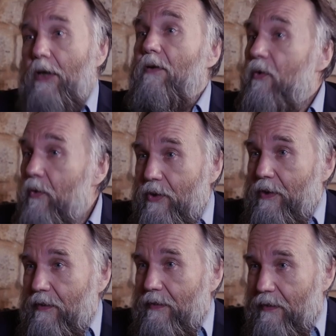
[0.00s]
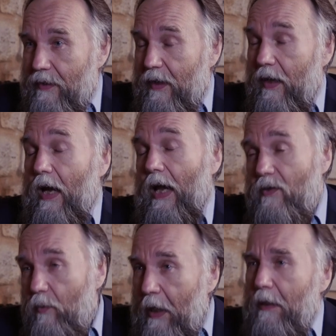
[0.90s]
in the future
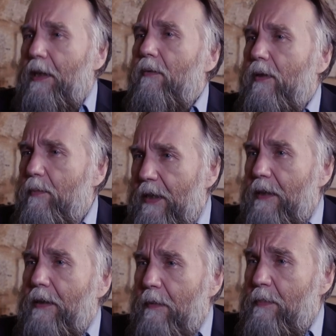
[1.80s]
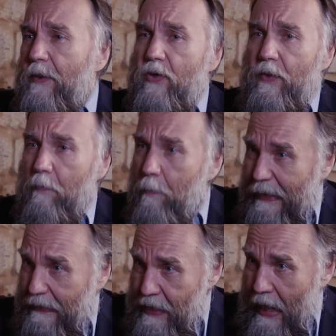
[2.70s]
as well they will be in competition,
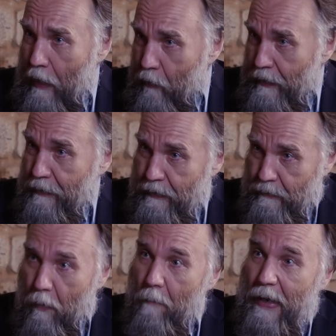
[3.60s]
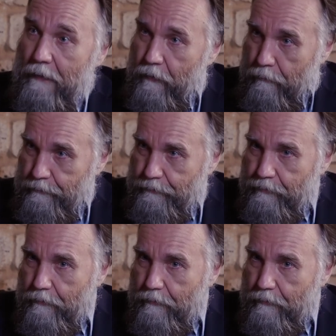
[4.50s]
but now in this momentum,